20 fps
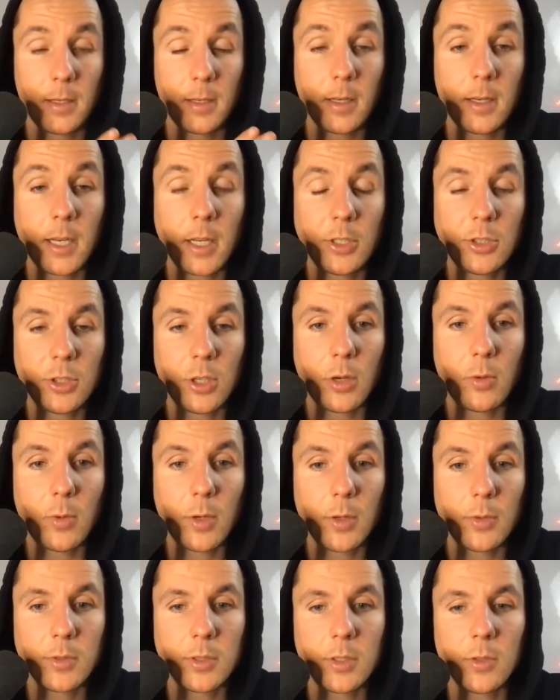attention on what
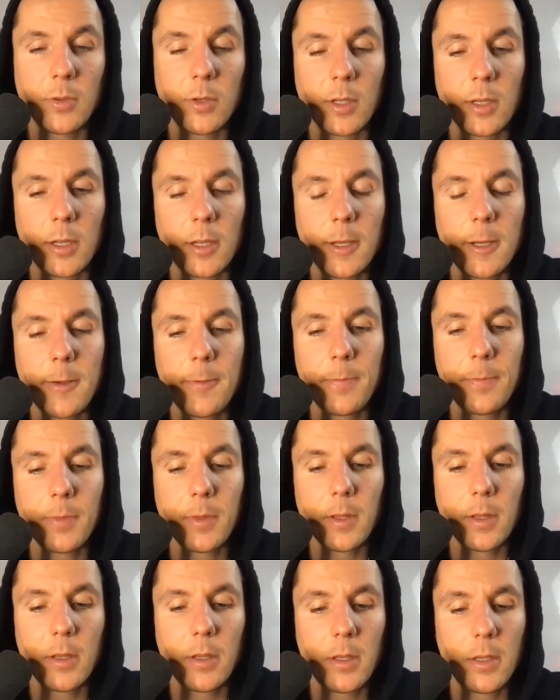I was doing.
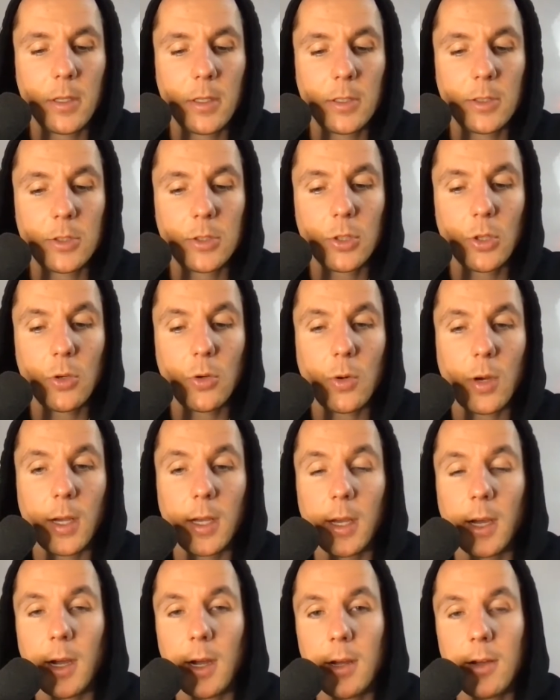So I
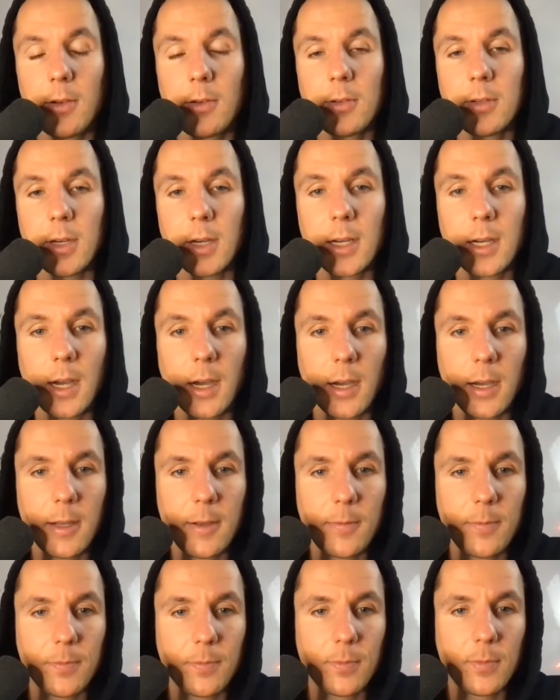hired a
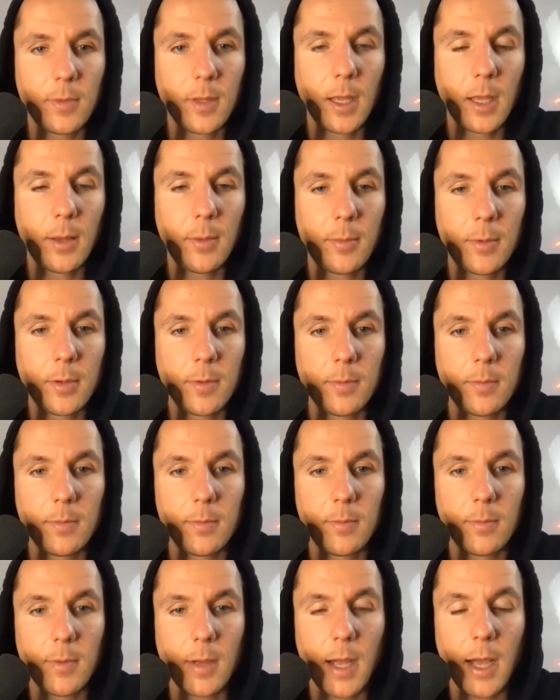guy named
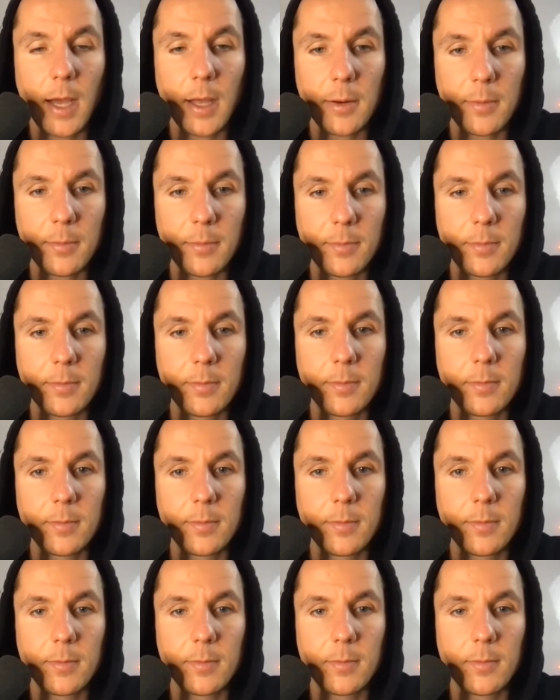Adam
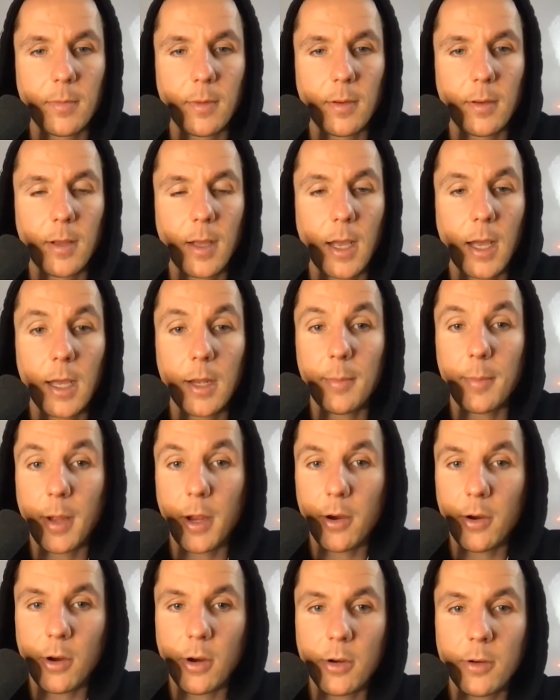
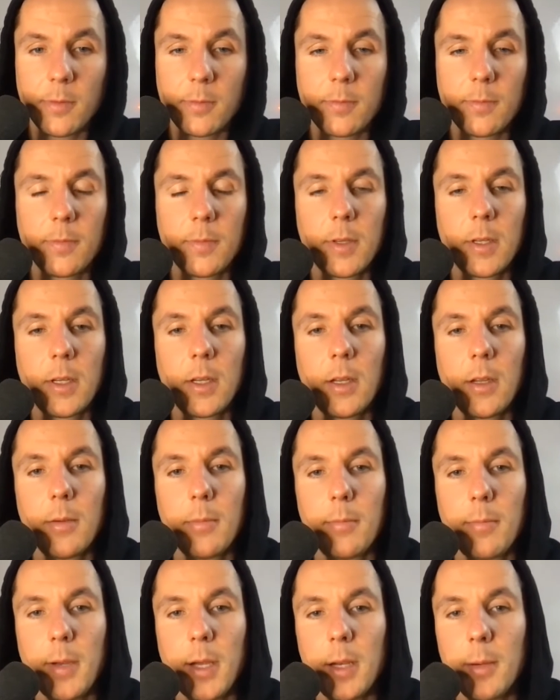Earhart,
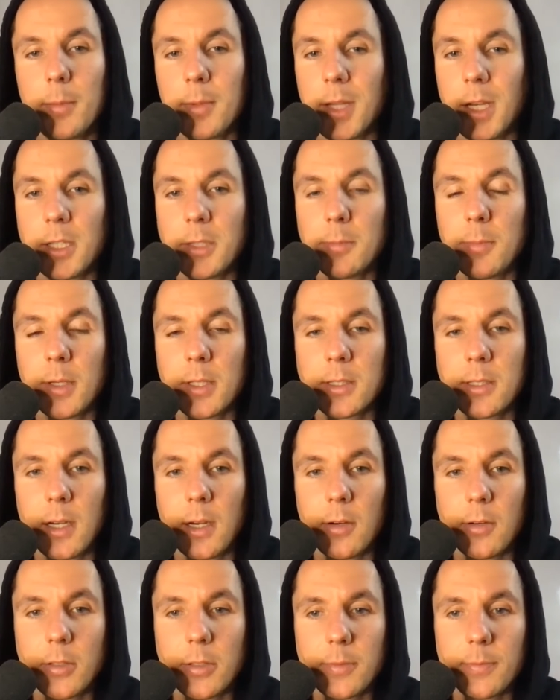paid him $1,000 an
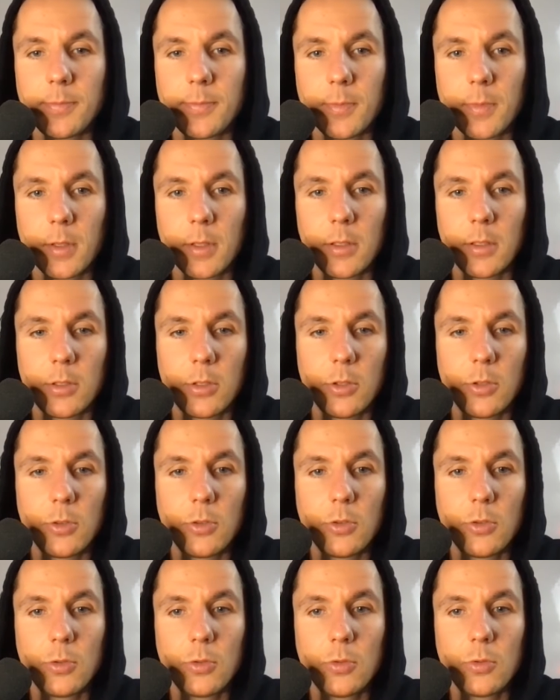hour
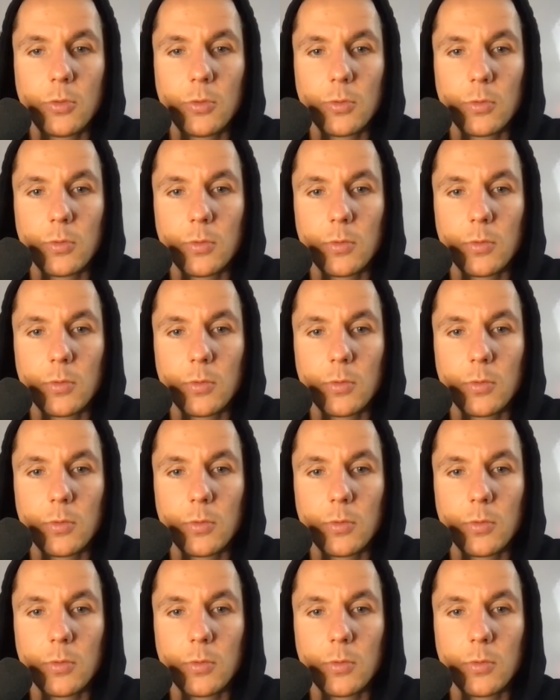to